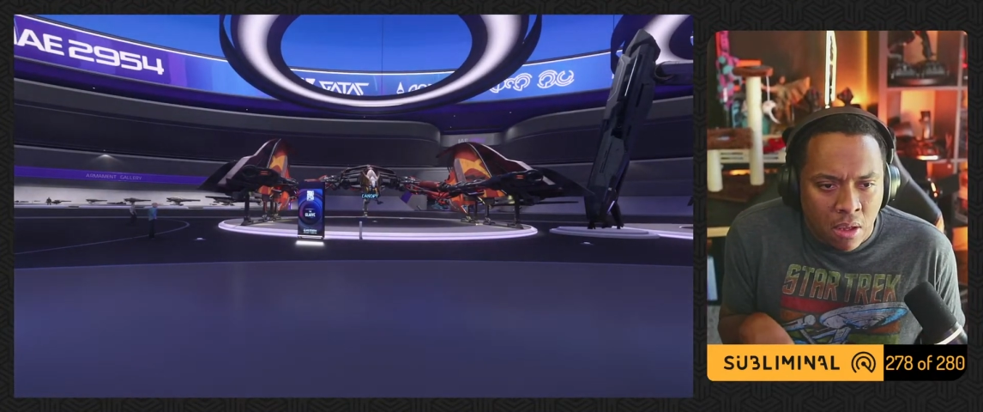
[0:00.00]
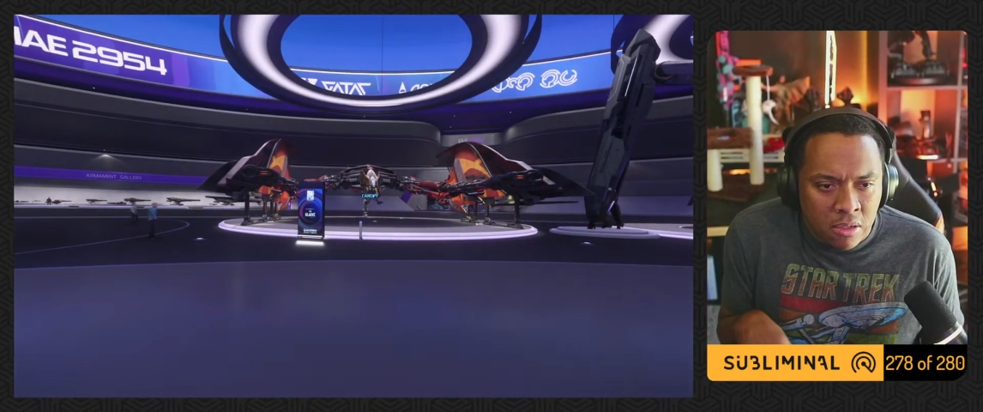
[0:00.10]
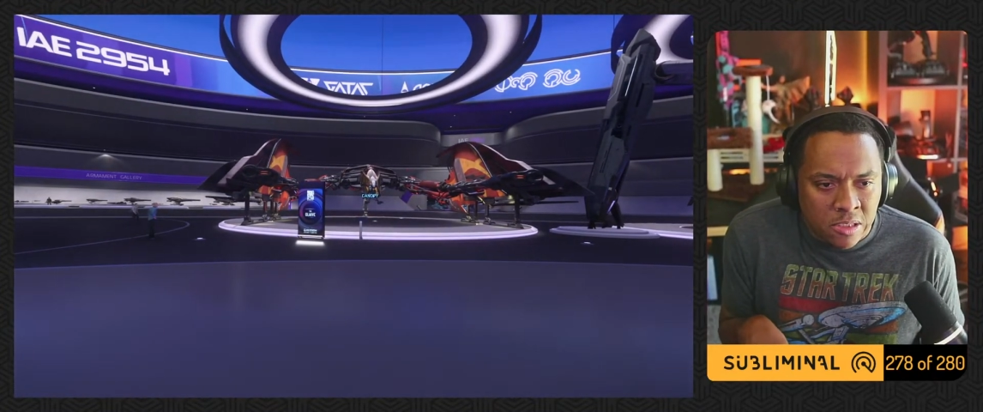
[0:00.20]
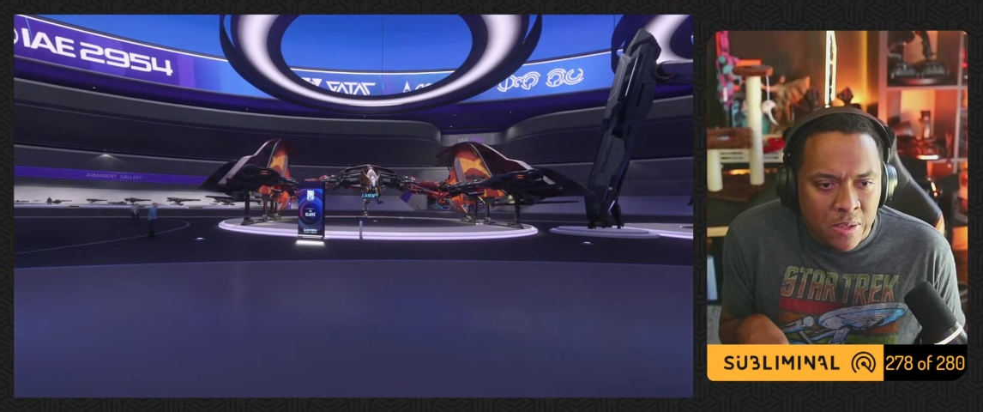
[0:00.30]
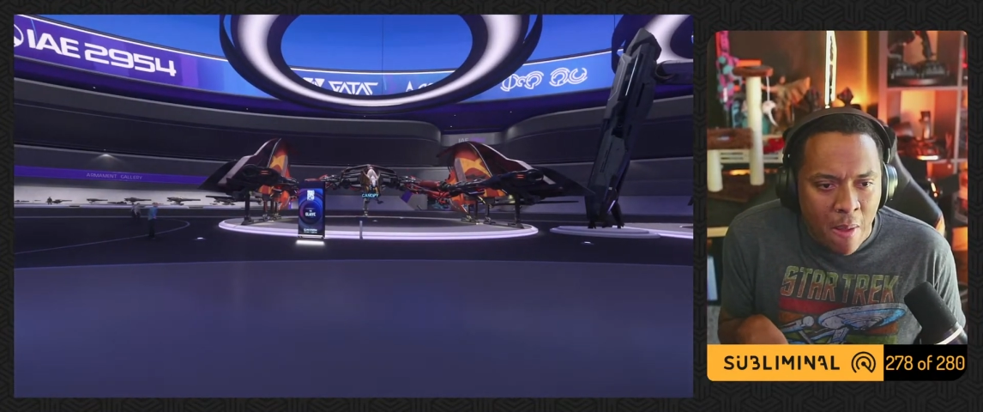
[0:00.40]

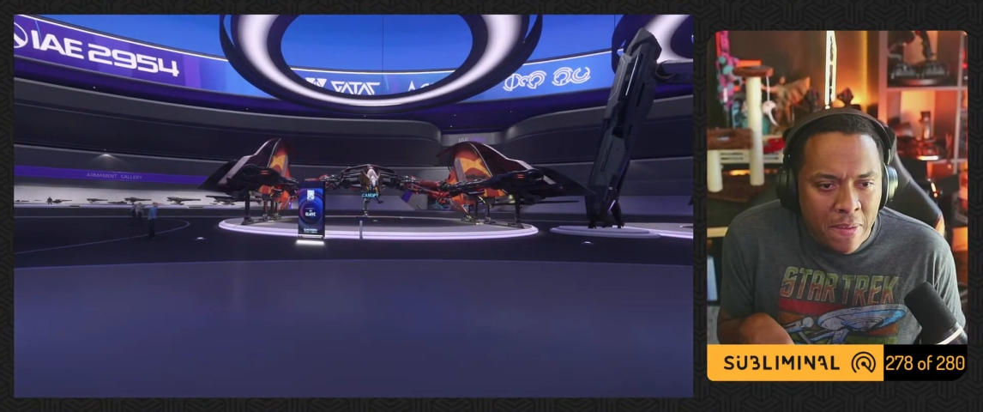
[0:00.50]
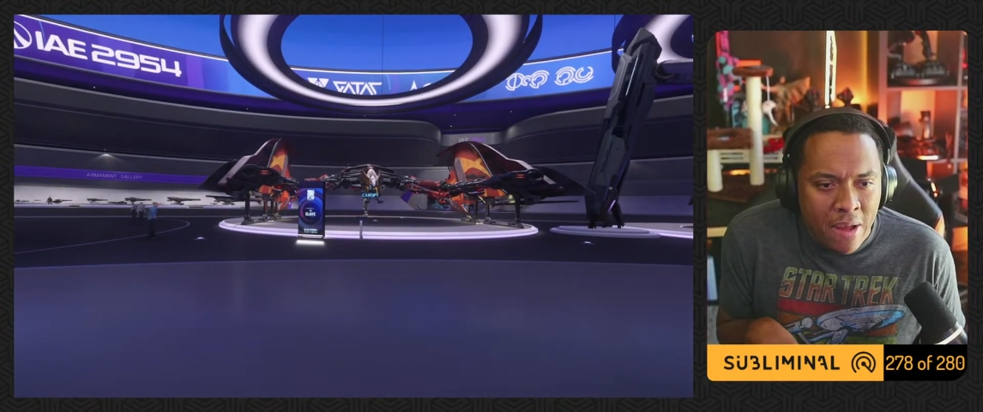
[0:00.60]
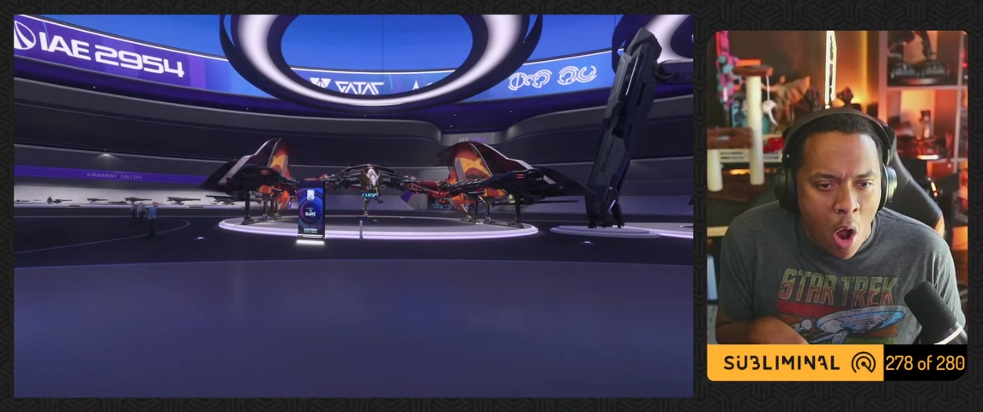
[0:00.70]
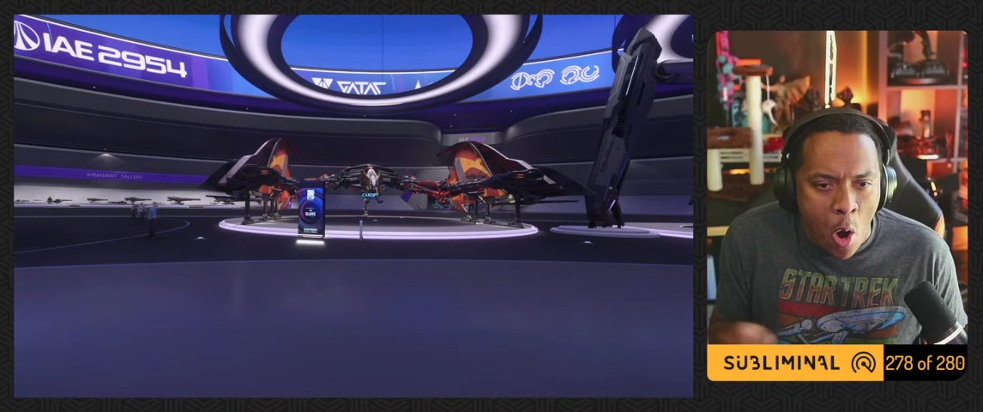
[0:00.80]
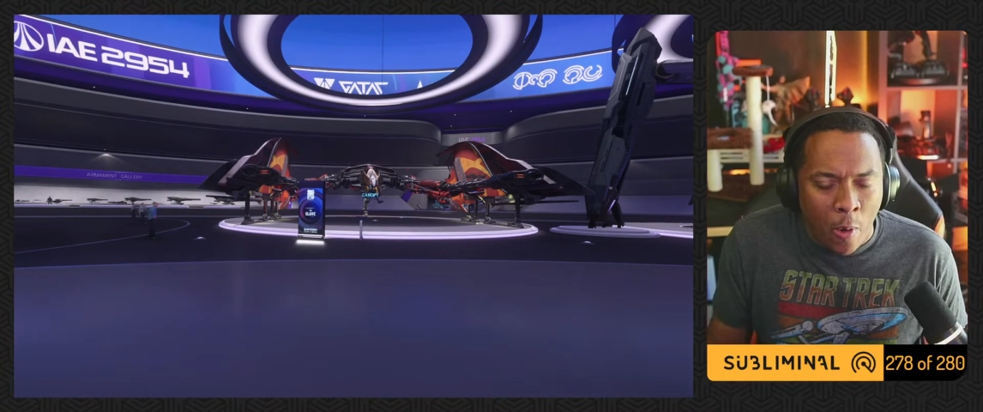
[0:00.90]
snubby
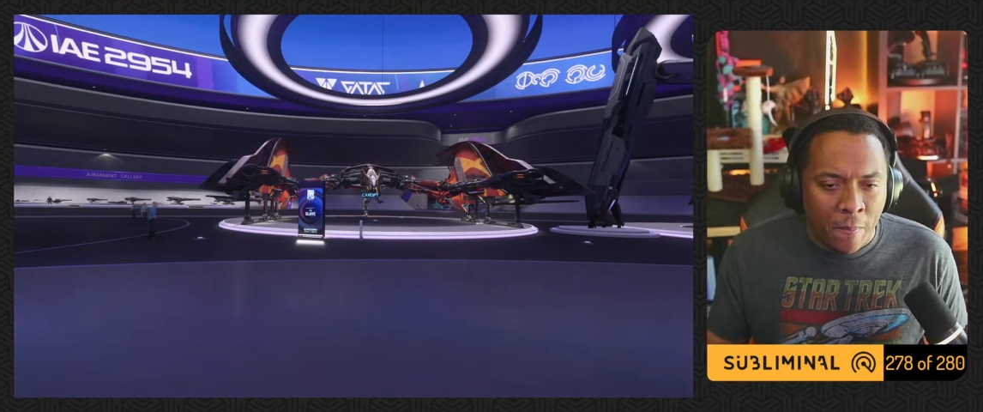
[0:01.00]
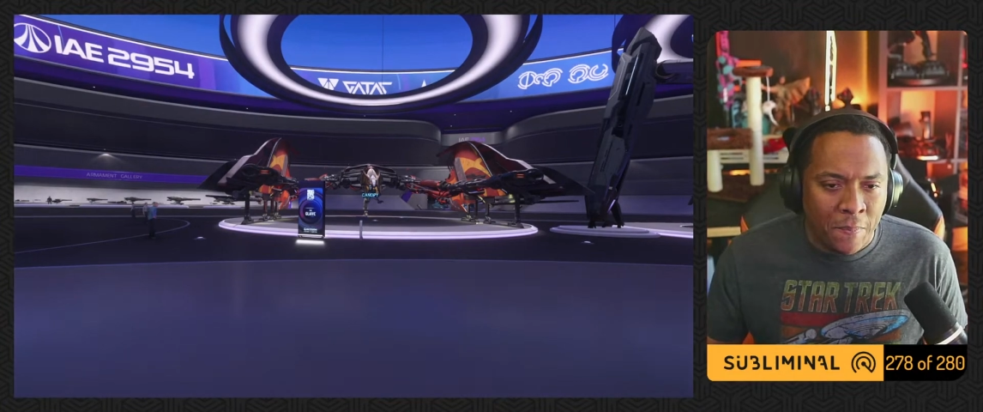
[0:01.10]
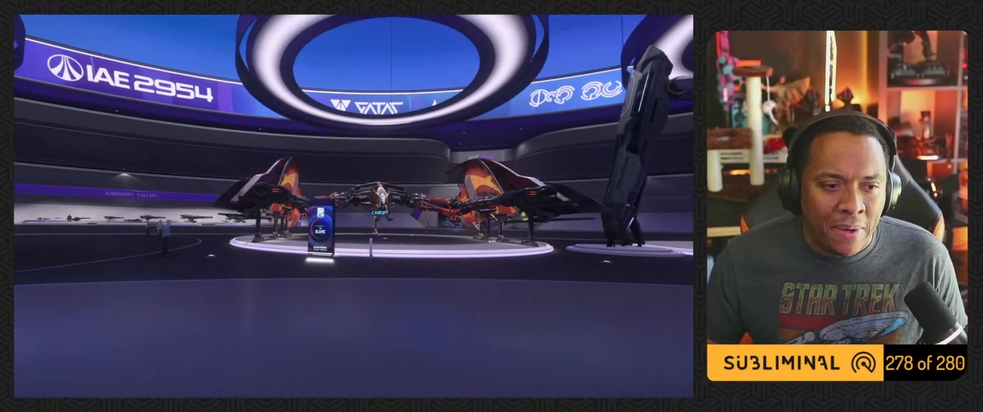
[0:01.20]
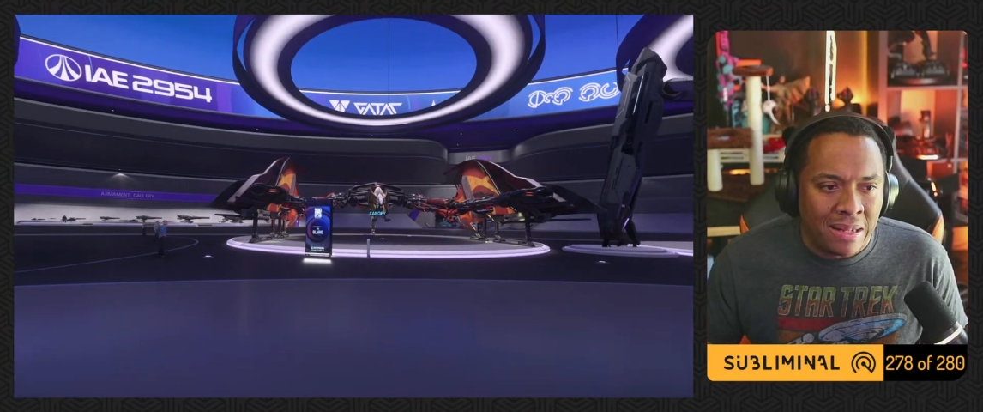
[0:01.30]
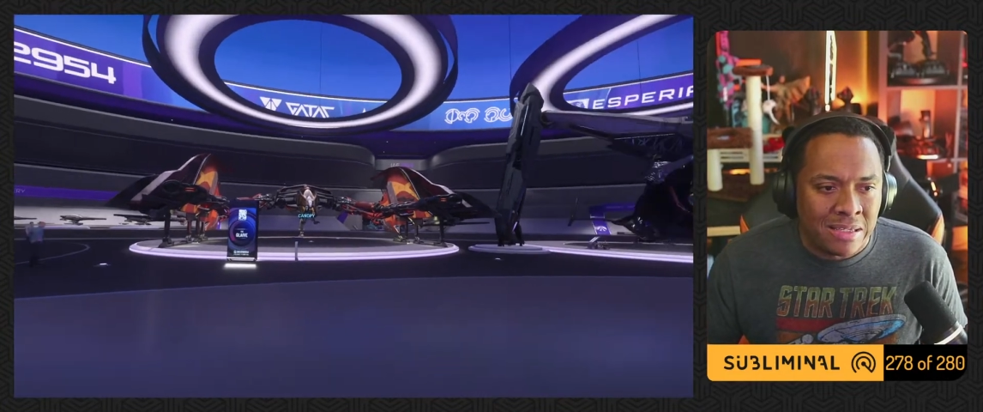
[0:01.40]
arm,
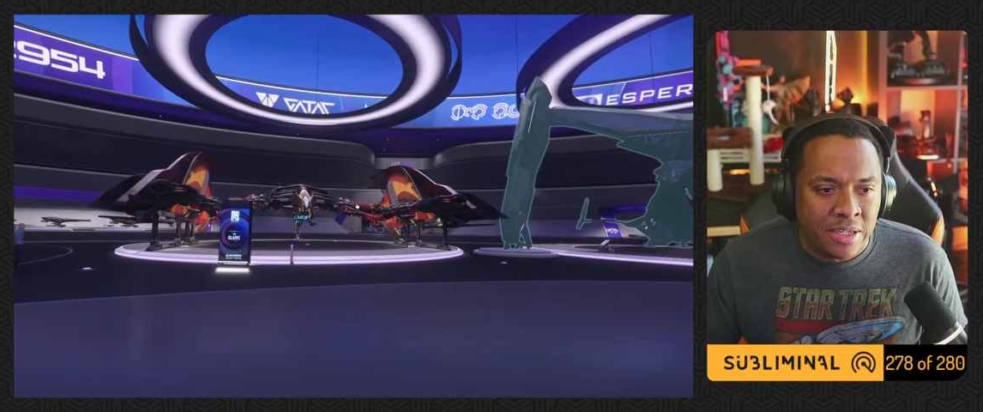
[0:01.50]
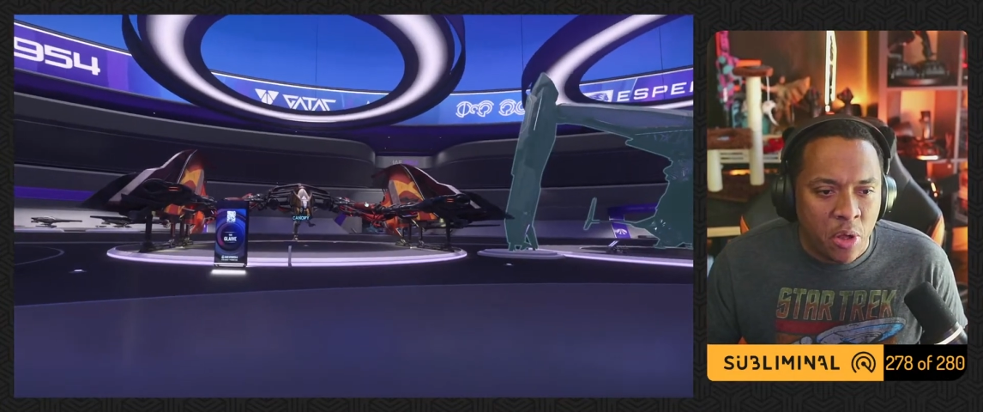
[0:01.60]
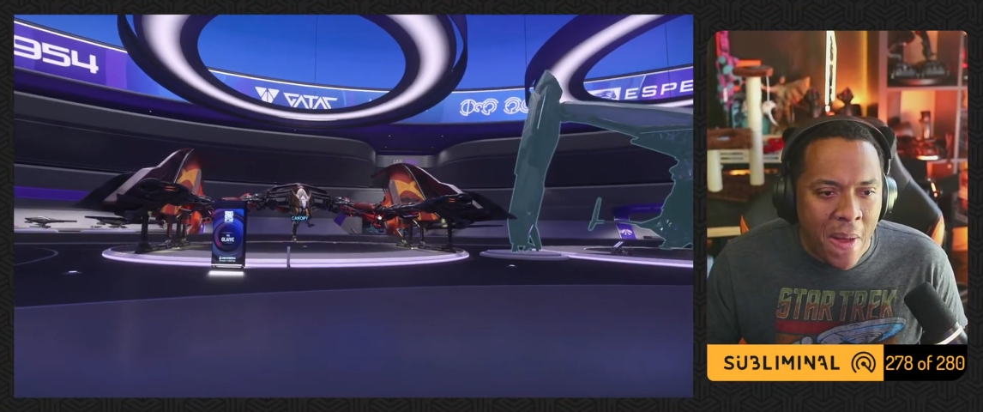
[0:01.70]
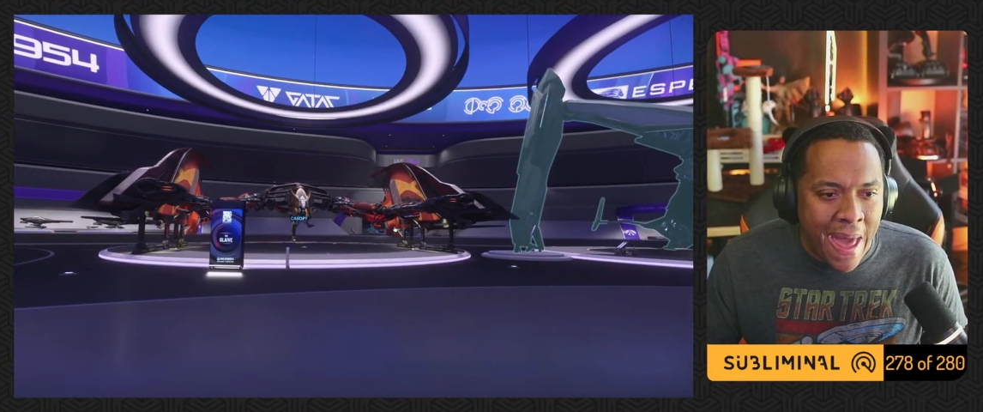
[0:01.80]
but it still